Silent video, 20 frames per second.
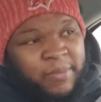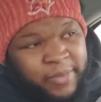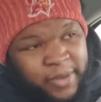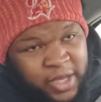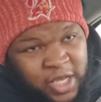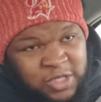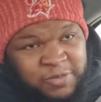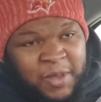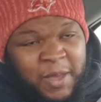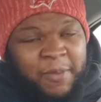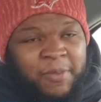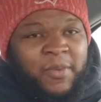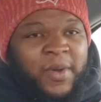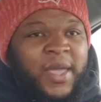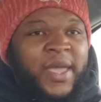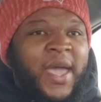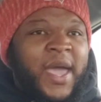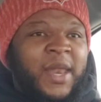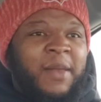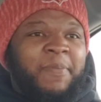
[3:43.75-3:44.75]
because people
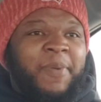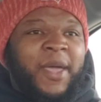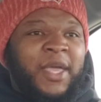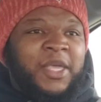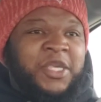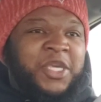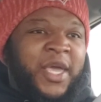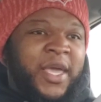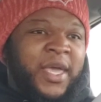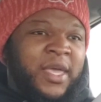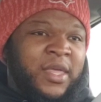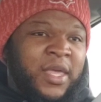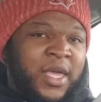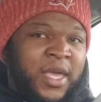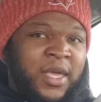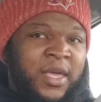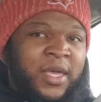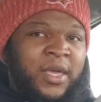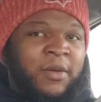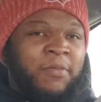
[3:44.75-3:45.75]
ain't had a paycheck and,
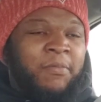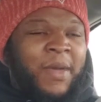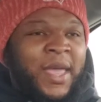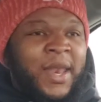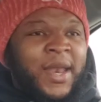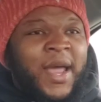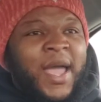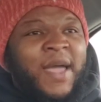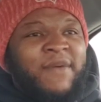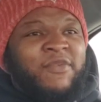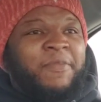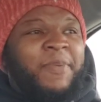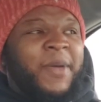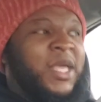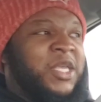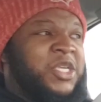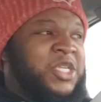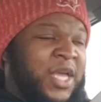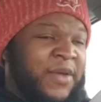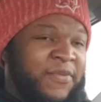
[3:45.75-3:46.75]
and, and may not have a
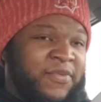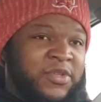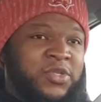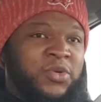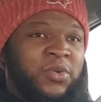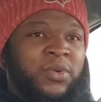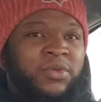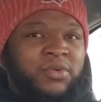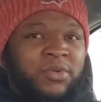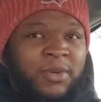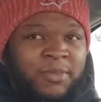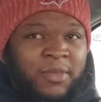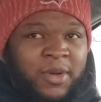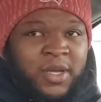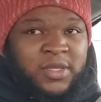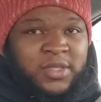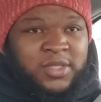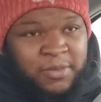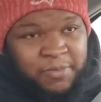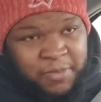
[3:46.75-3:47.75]
paycheck for two or three
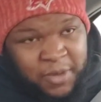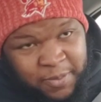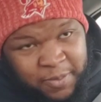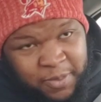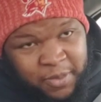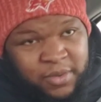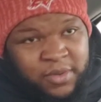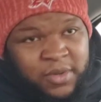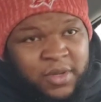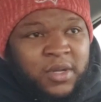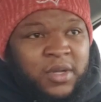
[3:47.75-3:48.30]
months, some people?